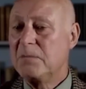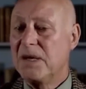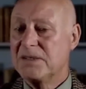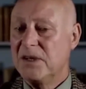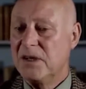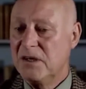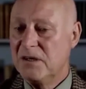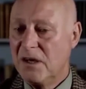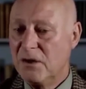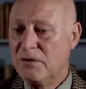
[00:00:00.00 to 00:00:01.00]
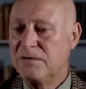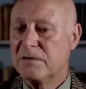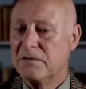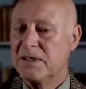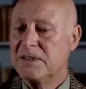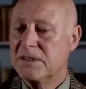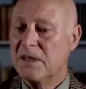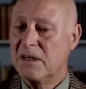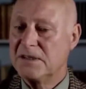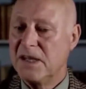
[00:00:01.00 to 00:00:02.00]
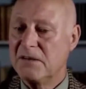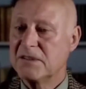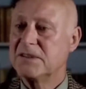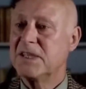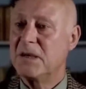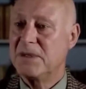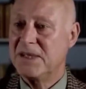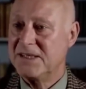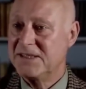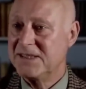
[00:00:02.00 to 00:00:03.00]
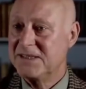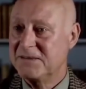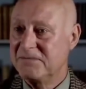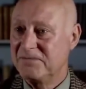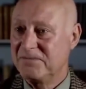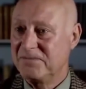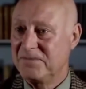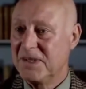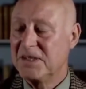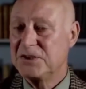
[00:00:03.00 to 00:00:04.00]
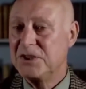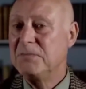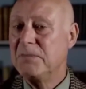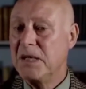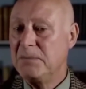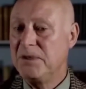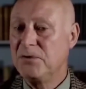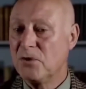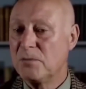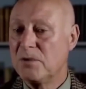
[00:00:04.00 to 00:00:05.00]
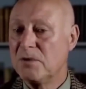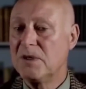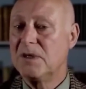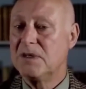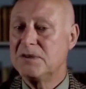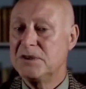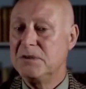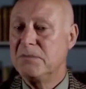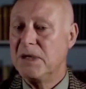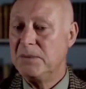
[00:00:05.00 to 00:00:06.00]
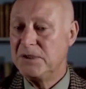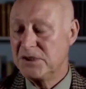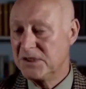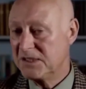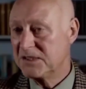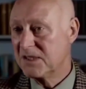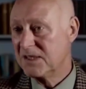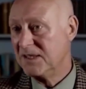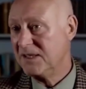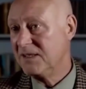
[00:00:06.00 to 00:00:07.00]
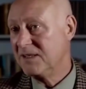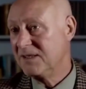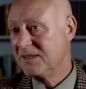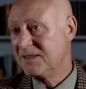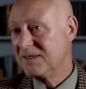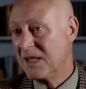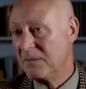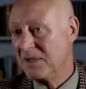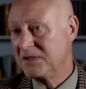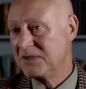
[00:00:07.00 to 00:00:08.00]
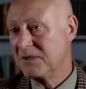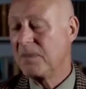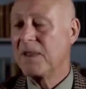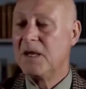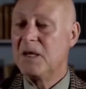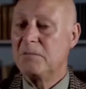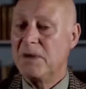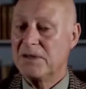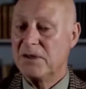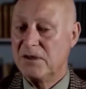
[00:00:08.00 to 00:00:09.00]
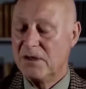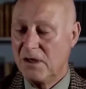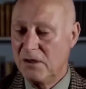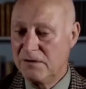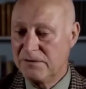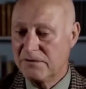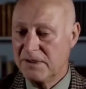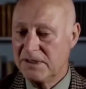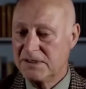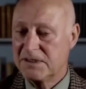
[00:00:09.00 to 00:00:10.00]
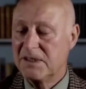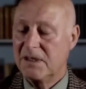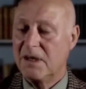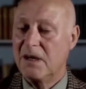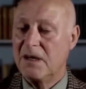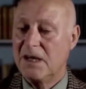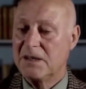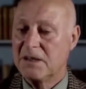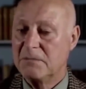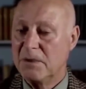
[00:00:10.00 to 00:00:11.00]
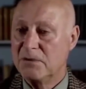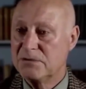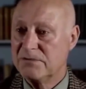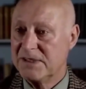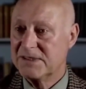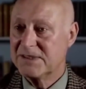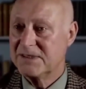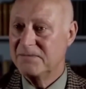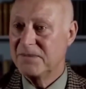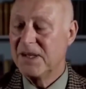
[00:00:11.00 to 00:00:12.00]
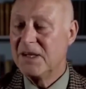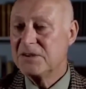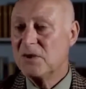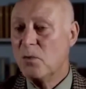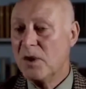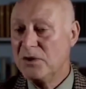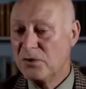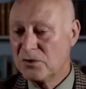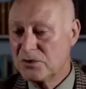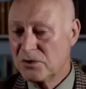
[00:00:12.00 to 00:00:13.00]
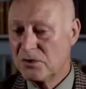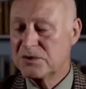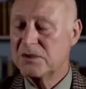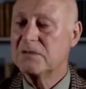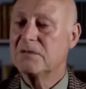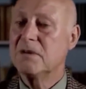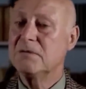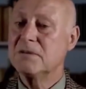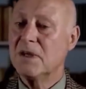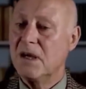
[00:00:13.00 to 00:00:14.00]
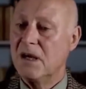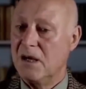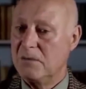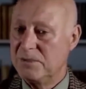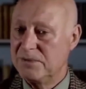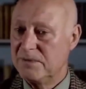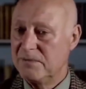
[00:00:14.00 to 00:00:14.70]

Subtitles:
but her ovaries are now contaminated. She may be normal, she may be genetically damaged, but her ovaries are at the most risk. So when your daughter grows up